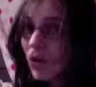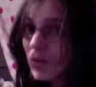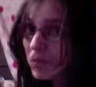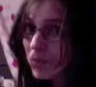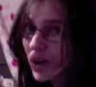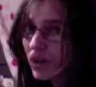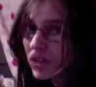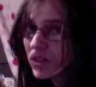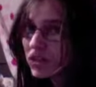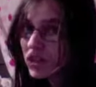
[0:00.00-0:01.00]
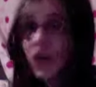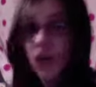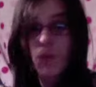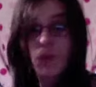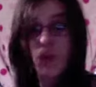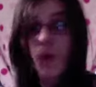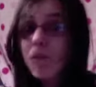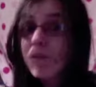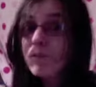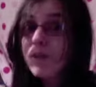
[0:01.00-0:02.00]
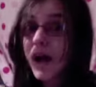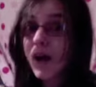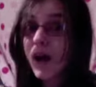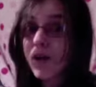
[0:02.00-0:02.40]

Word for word: the bronies which over uh,